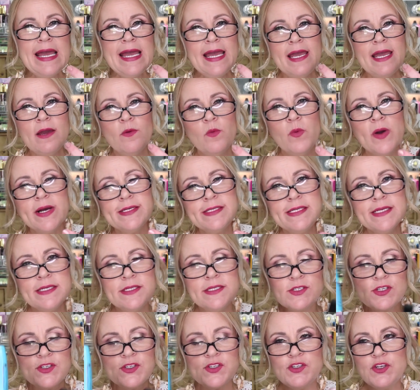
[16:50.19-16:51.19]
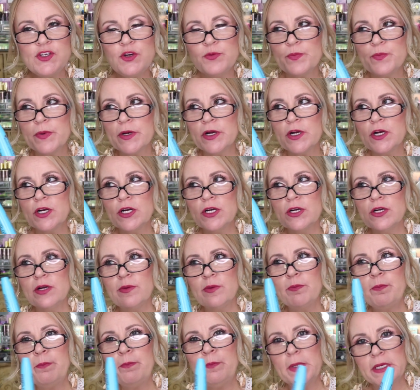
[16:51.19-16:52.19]
It wasn't
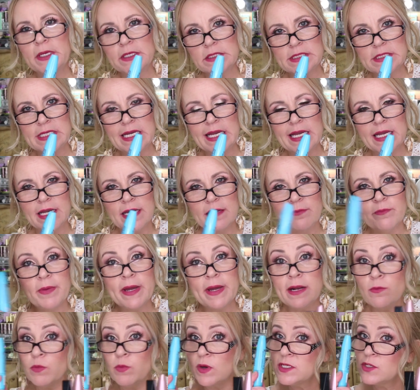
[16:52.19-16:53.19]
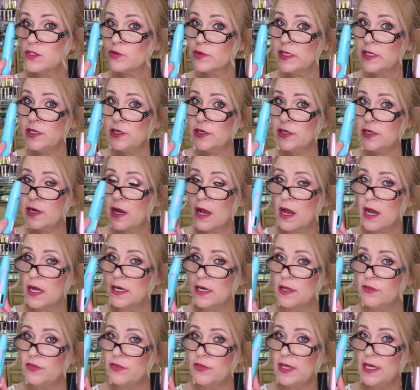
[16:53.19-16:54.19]
super building, but it was really good
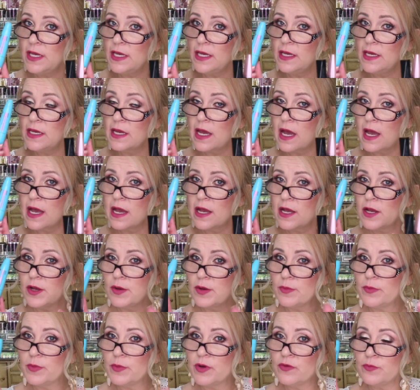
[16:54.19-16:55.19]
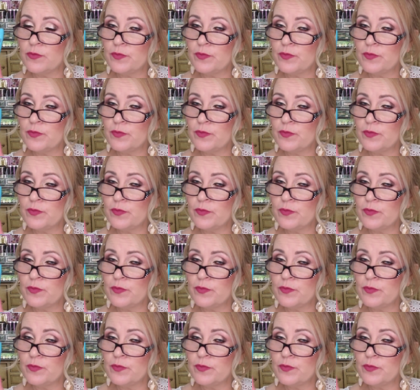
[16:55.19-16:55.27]
on the um,